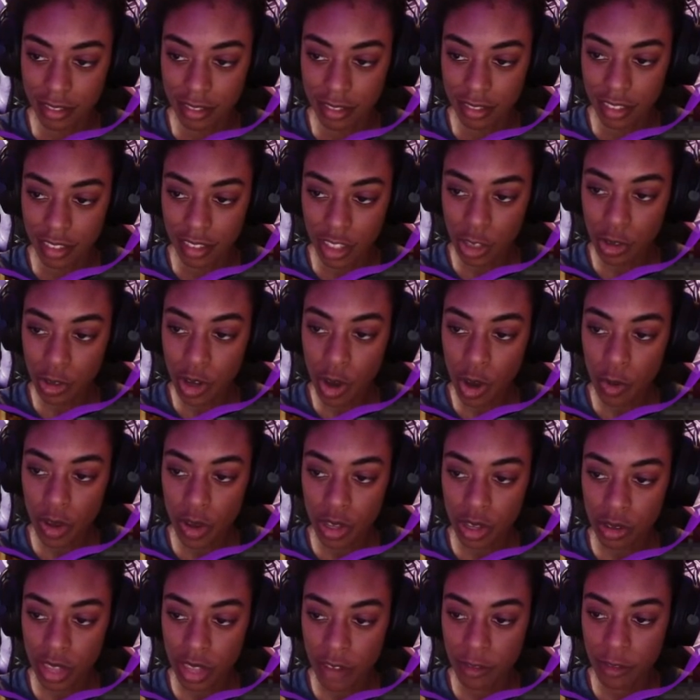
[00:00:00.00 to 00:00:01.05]
You know where
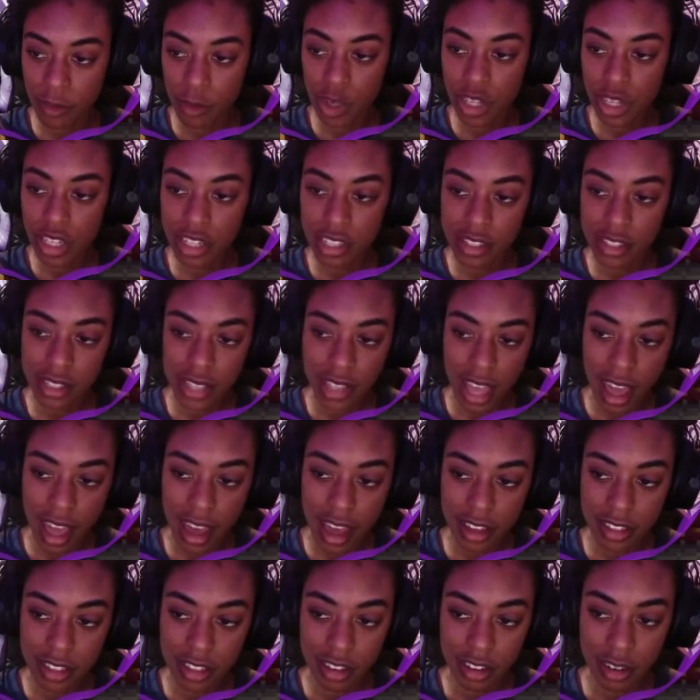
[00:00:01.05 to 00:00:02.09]
you left them. You could have just
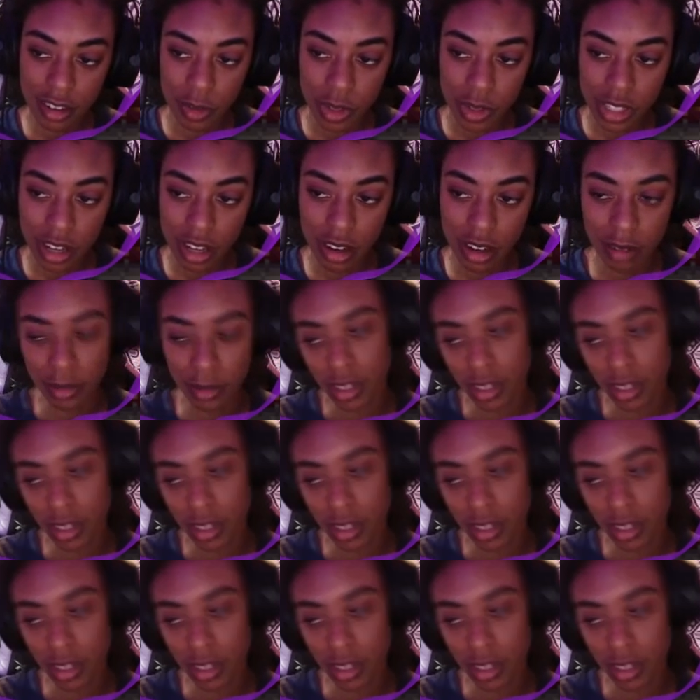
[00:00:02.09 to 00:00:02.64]
asked her to return them to